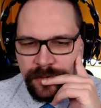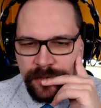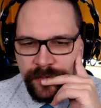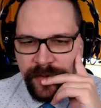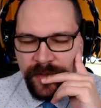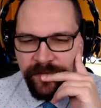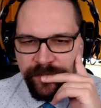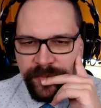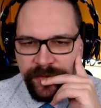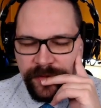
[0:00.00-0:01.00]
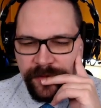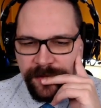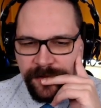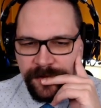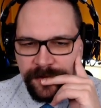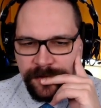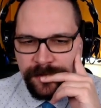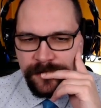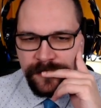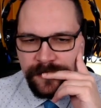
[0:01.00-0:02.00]
We only have Bliss, huh?
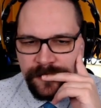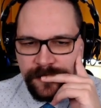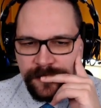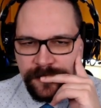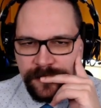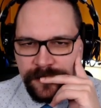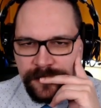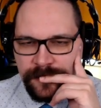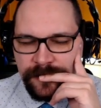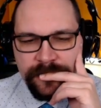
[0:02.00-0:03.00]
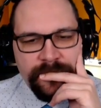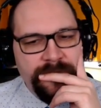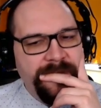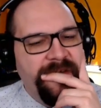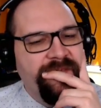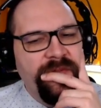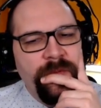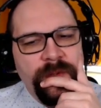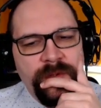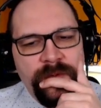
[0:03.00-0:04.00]
We have no
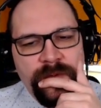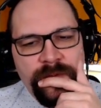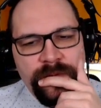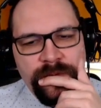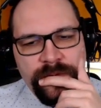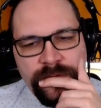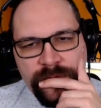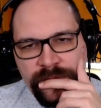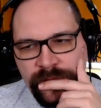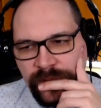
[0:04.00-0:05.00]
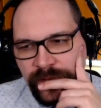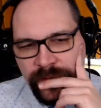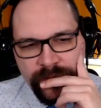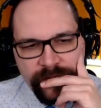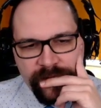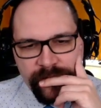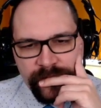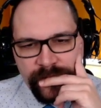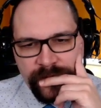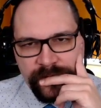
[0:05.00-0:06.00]
one local. Well, let's see what
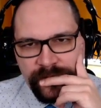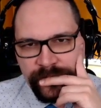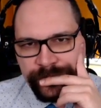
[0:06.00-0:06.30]
we can do.